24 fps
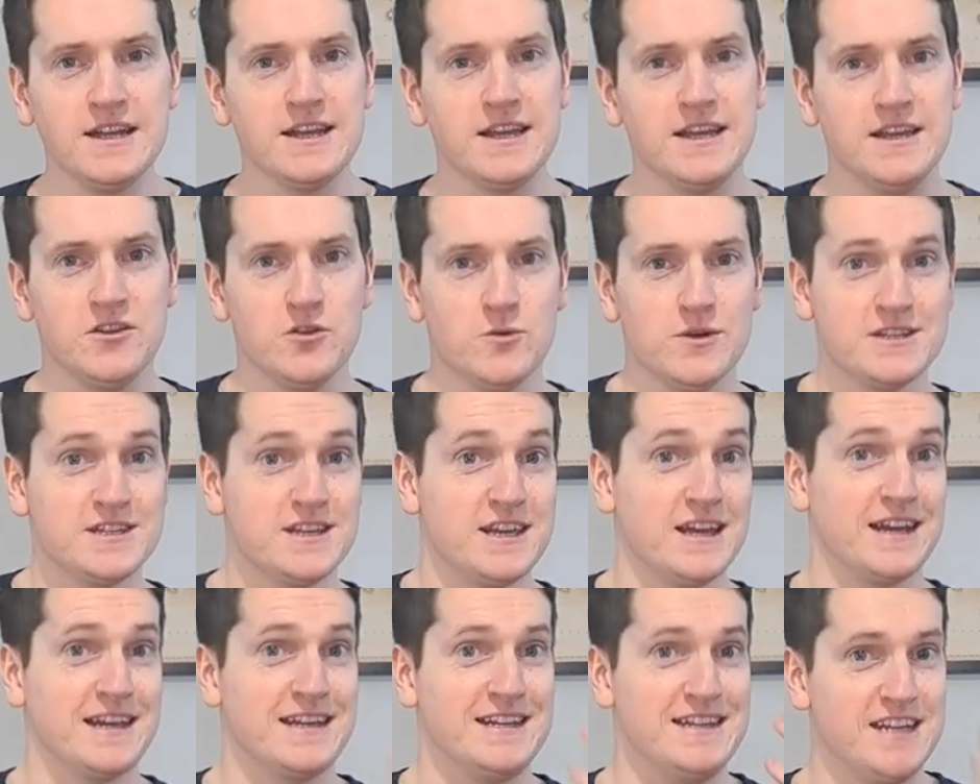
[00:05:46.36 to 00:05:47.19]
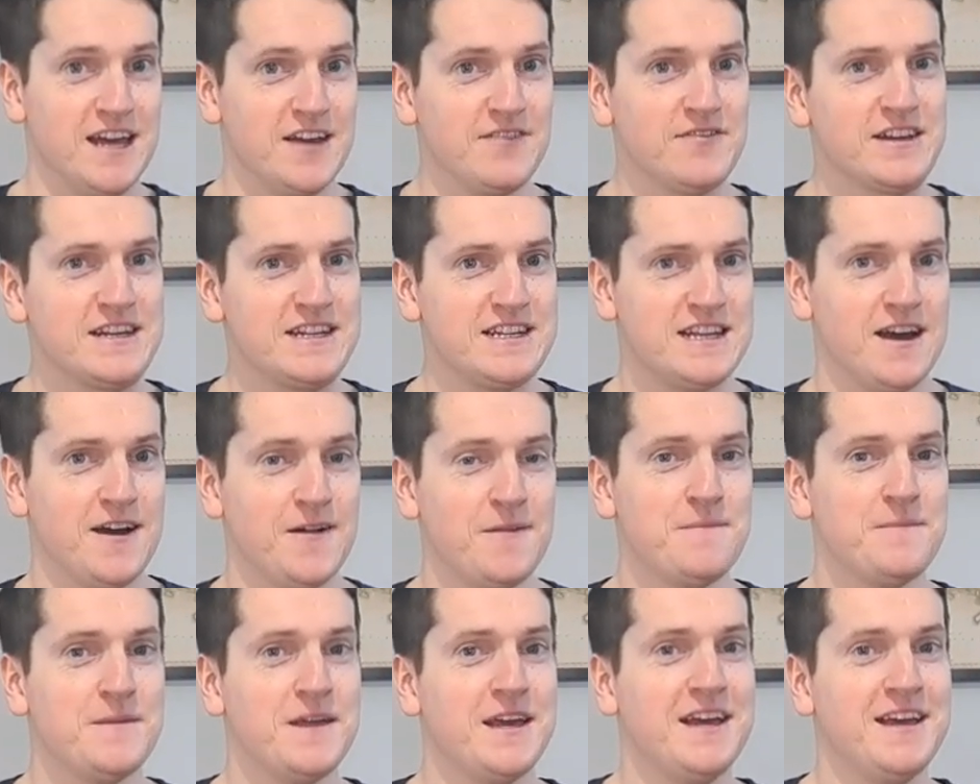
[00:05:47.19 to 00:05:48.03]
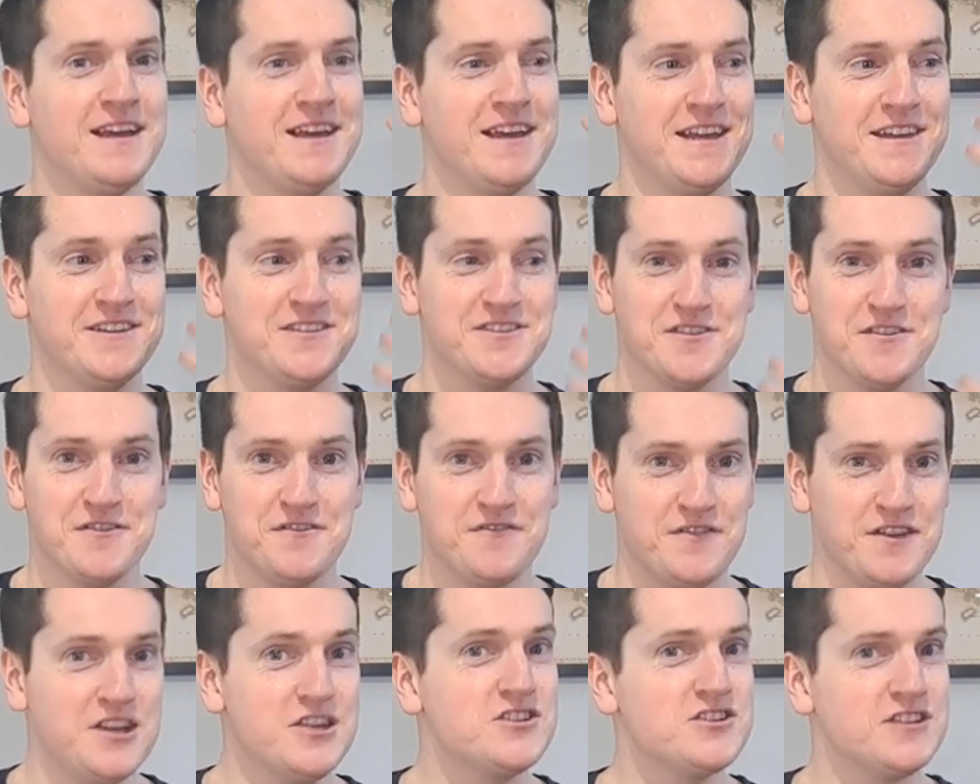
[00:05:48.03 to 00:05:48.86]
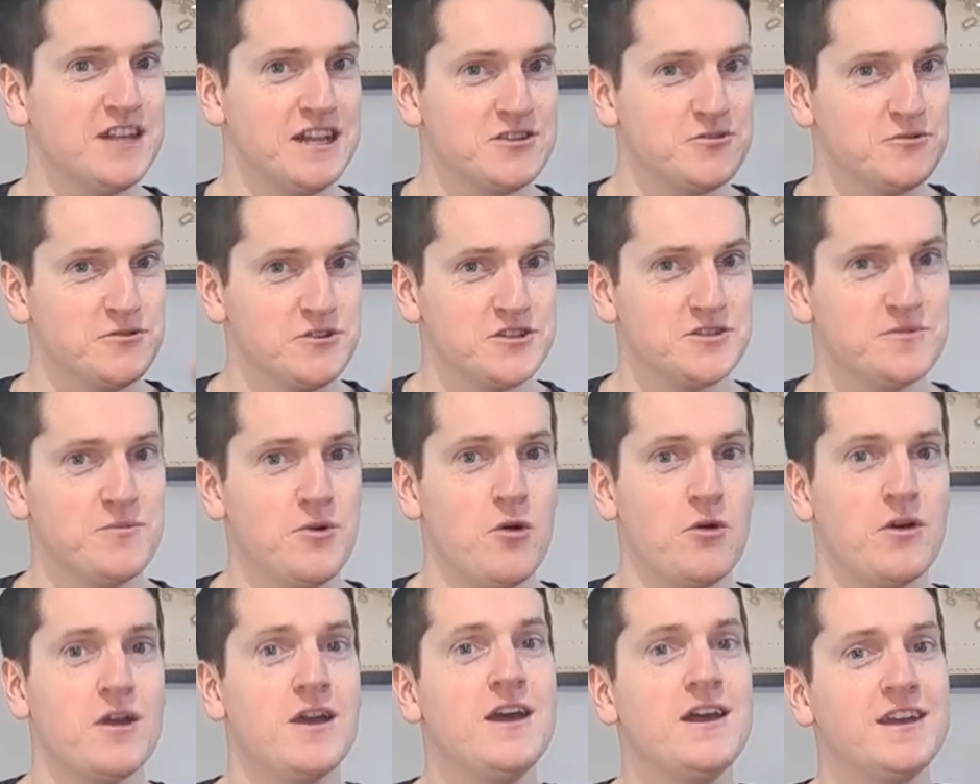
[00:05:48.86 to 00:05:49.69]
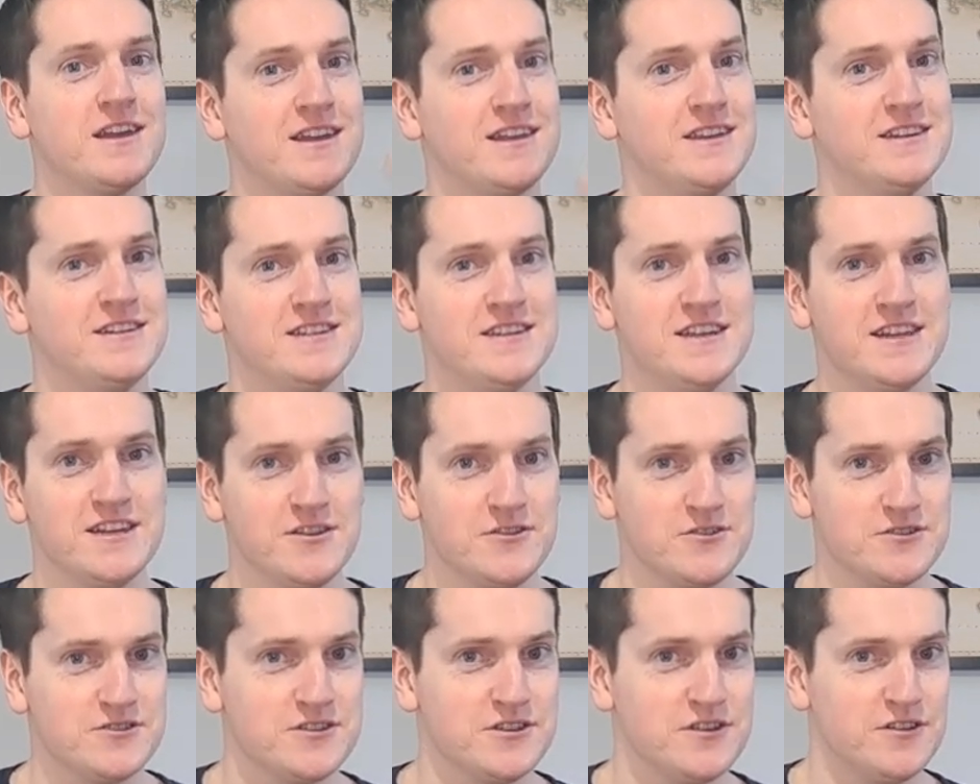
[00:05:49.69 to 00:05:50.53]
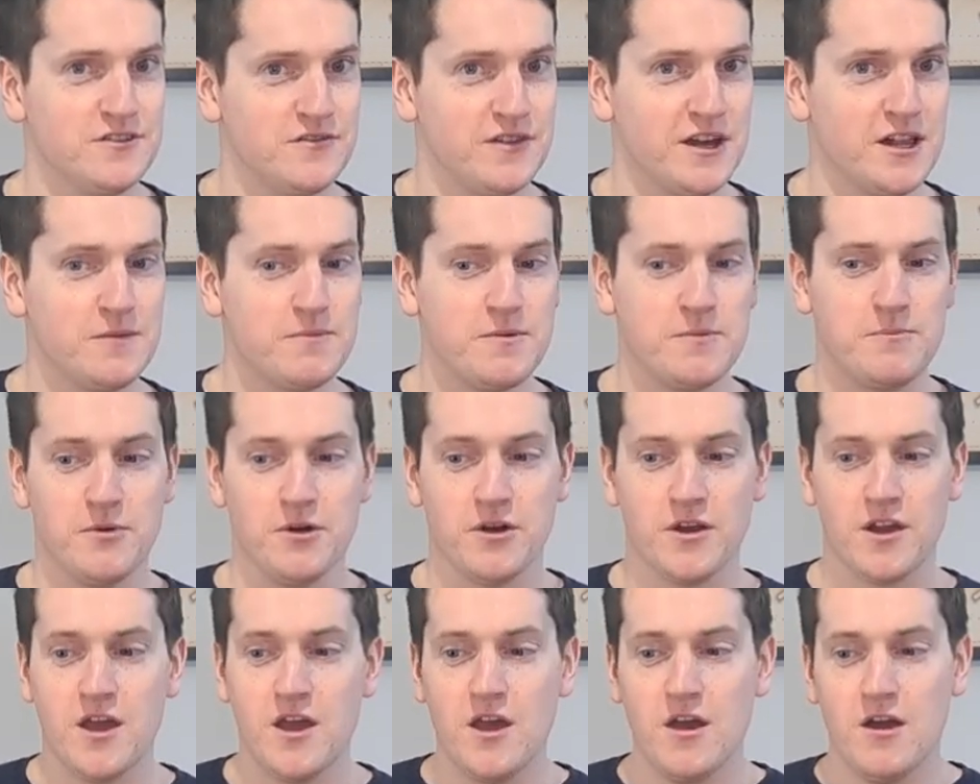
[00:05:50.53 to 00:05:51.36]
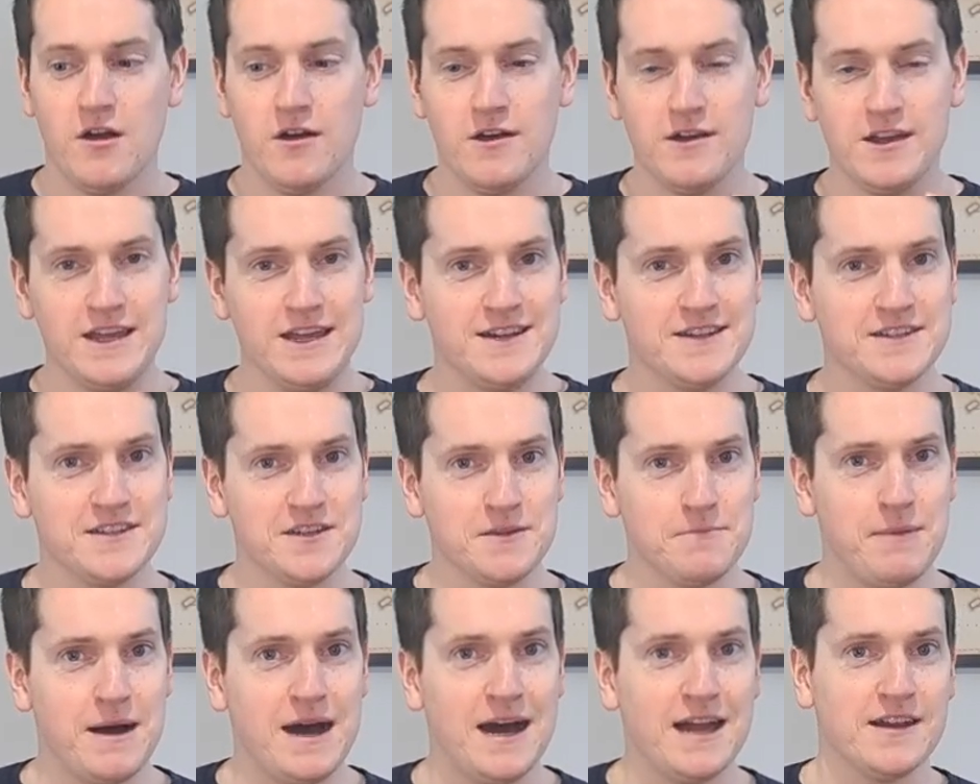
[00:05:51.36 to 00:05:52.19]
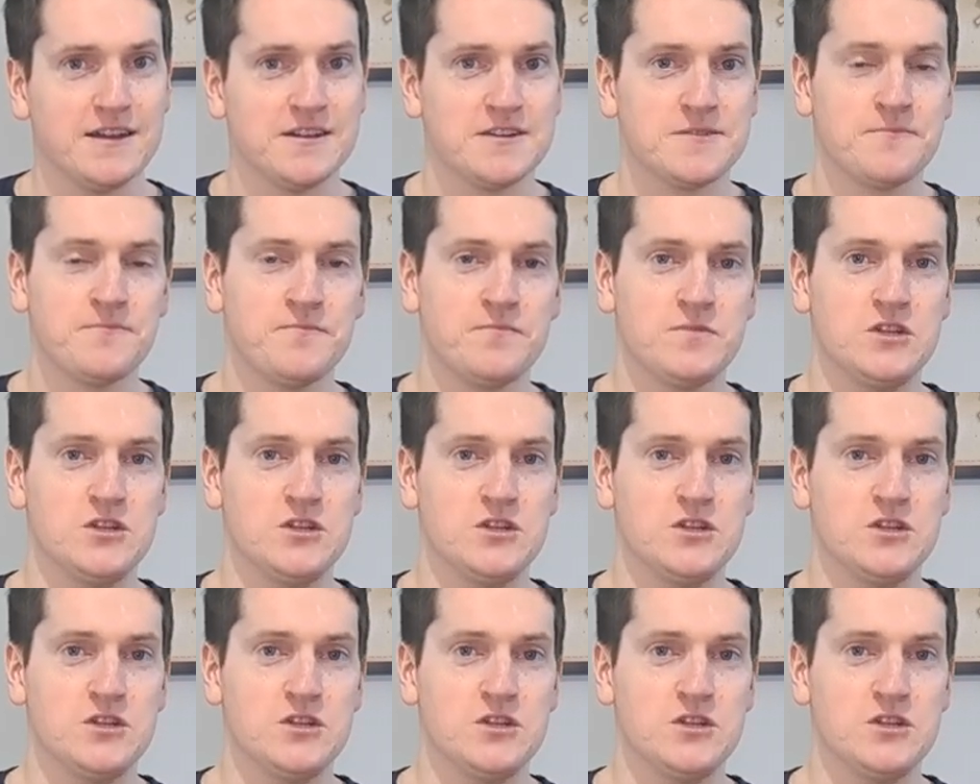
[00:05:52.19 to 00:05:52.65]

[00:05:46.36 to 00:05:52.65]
in the whiskey. I can definitely tell into the finish, that's when the smoke continues to develop, but into the palate,